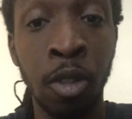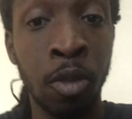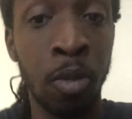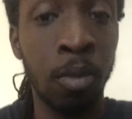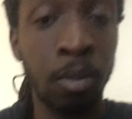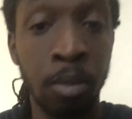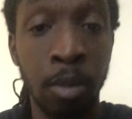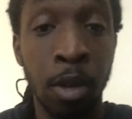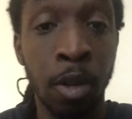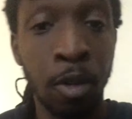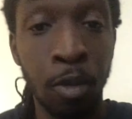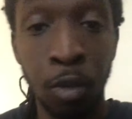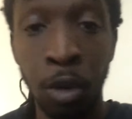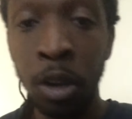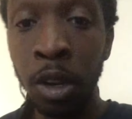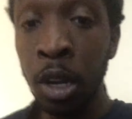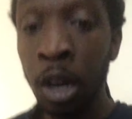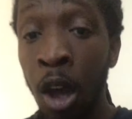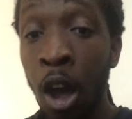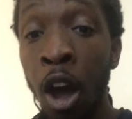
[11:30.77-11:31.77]
We're going to
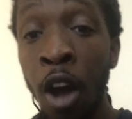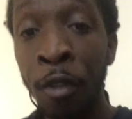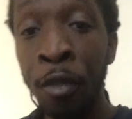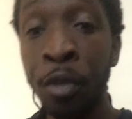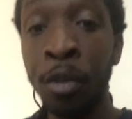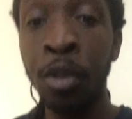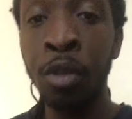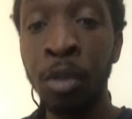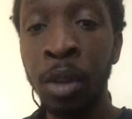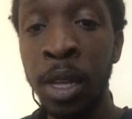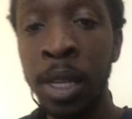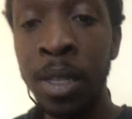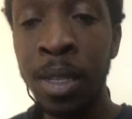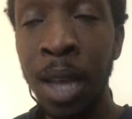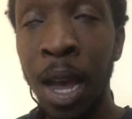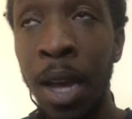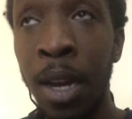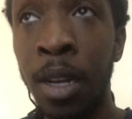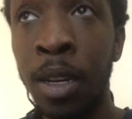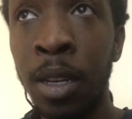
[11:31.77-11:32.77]
offer you these kind of,
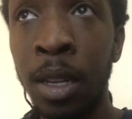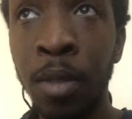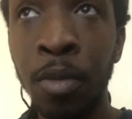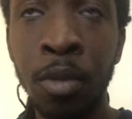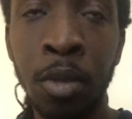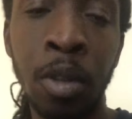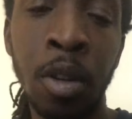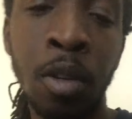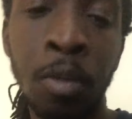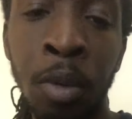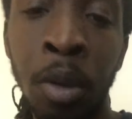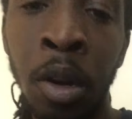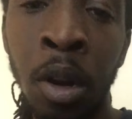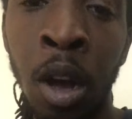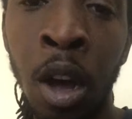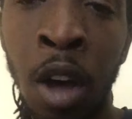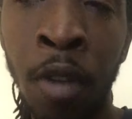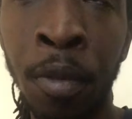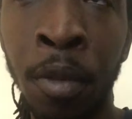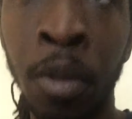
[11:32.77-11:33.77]
you know, we're going to offer you
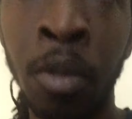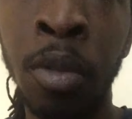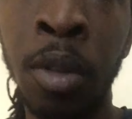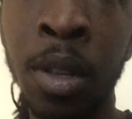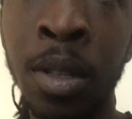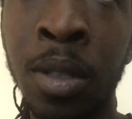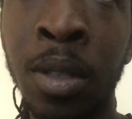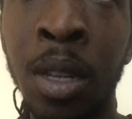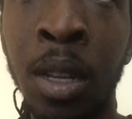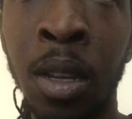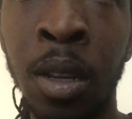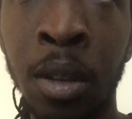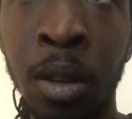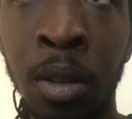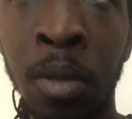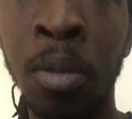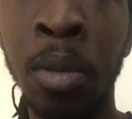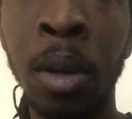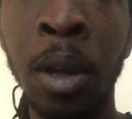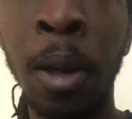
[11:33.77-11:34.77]
this deal.
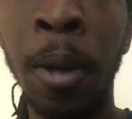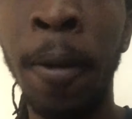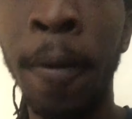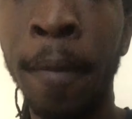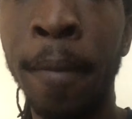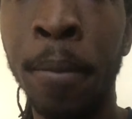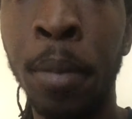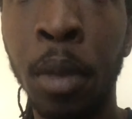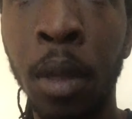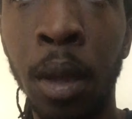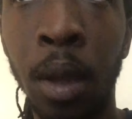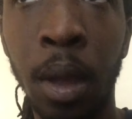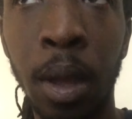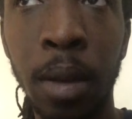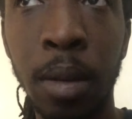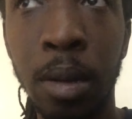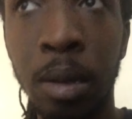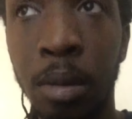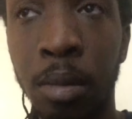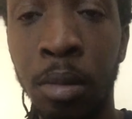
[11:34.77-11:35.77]

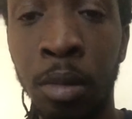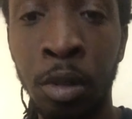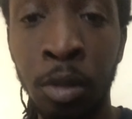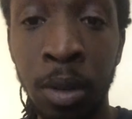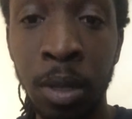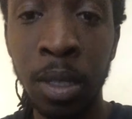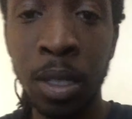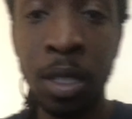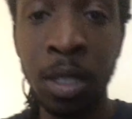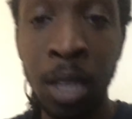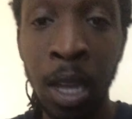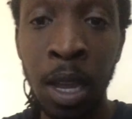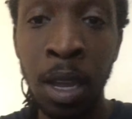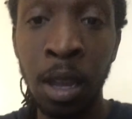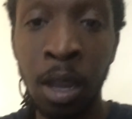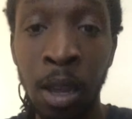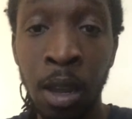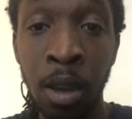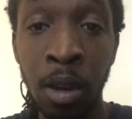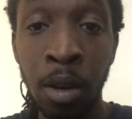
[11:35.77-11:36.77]
You can stay here
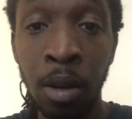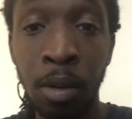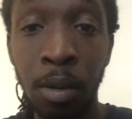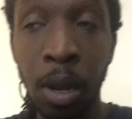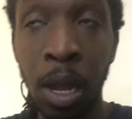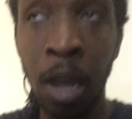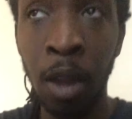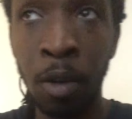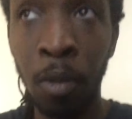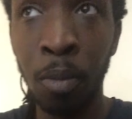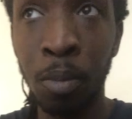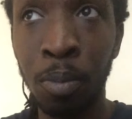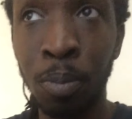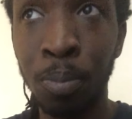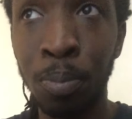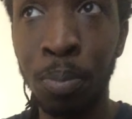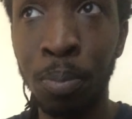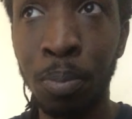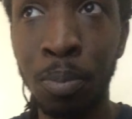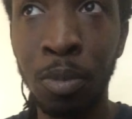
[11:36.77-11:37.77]
and
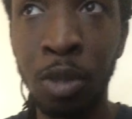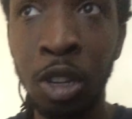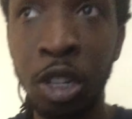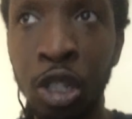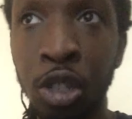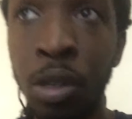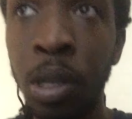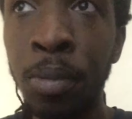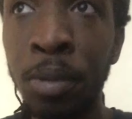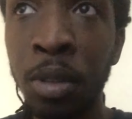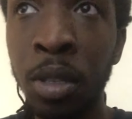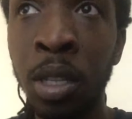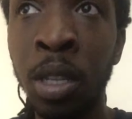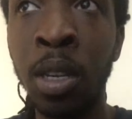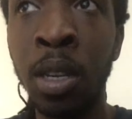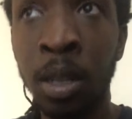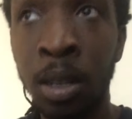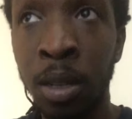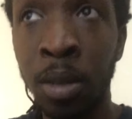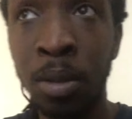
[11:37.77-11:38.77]
contribute to,
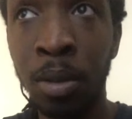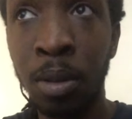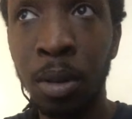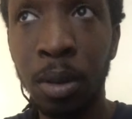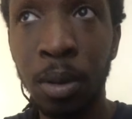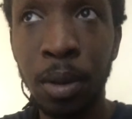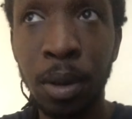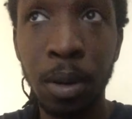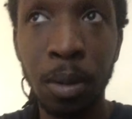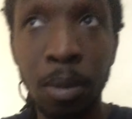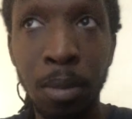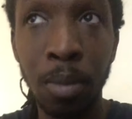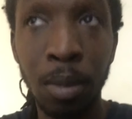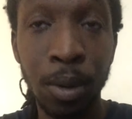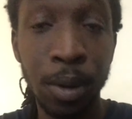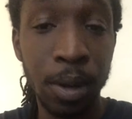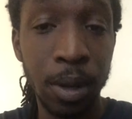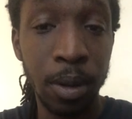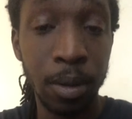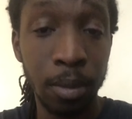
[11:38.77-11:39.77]

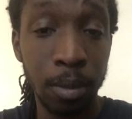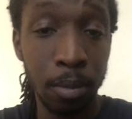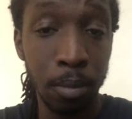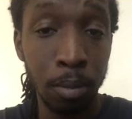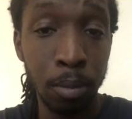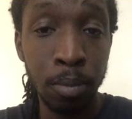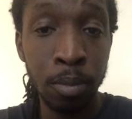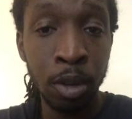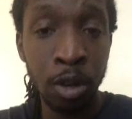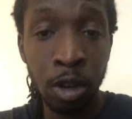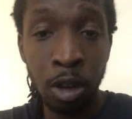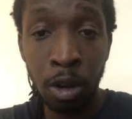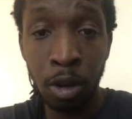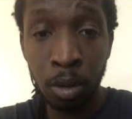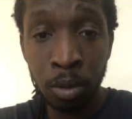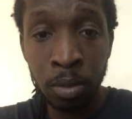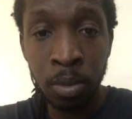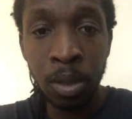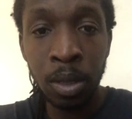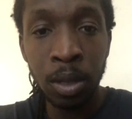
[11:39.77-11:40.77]
you know,
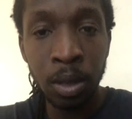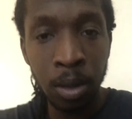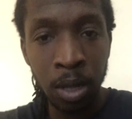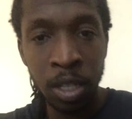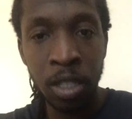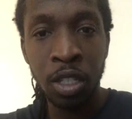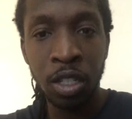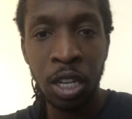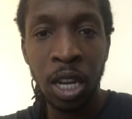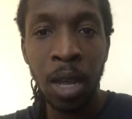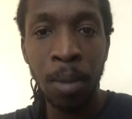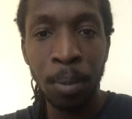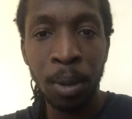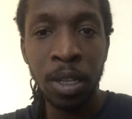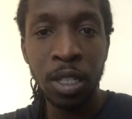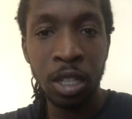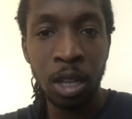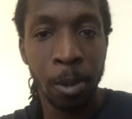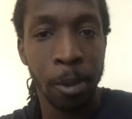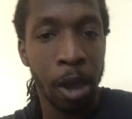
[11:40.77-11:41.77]
this championship
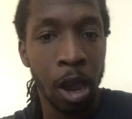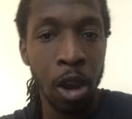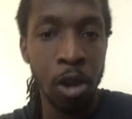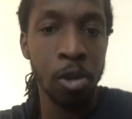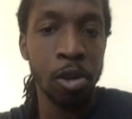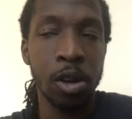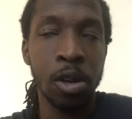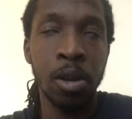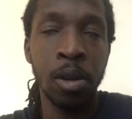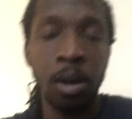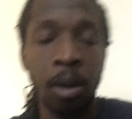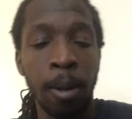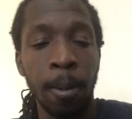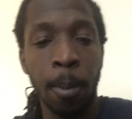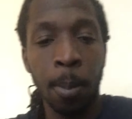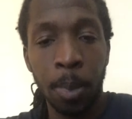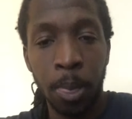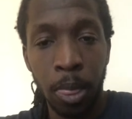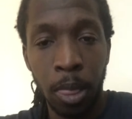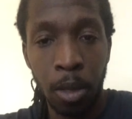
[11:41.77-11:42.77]
era,
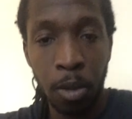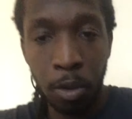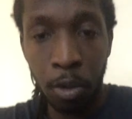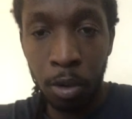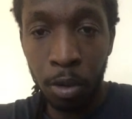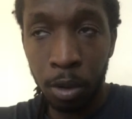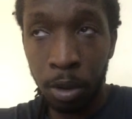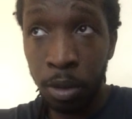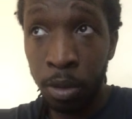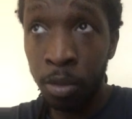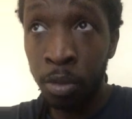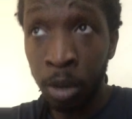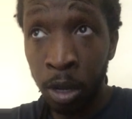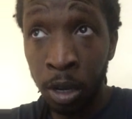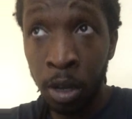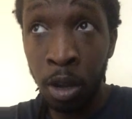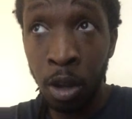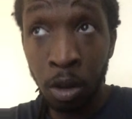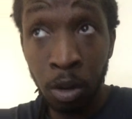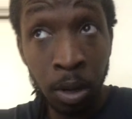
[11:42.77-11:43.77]
or you can go and
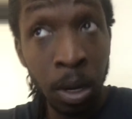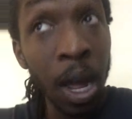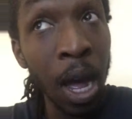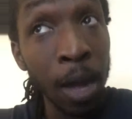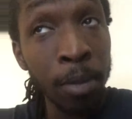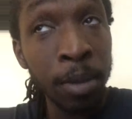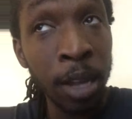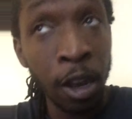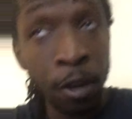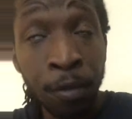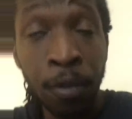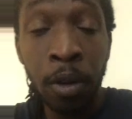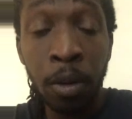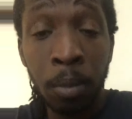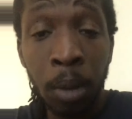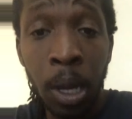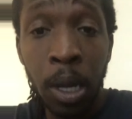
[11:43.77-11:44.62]
opt out for the money.